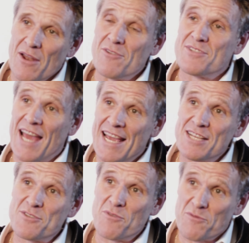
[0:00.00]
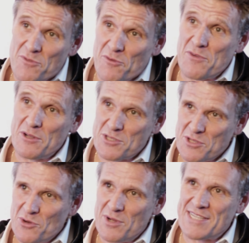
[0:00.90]
takes to filter the
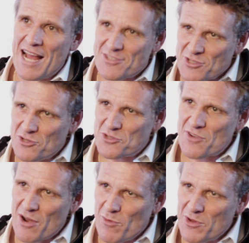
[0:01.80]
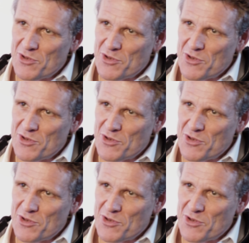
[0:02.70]
noise out, to concentrate on what you're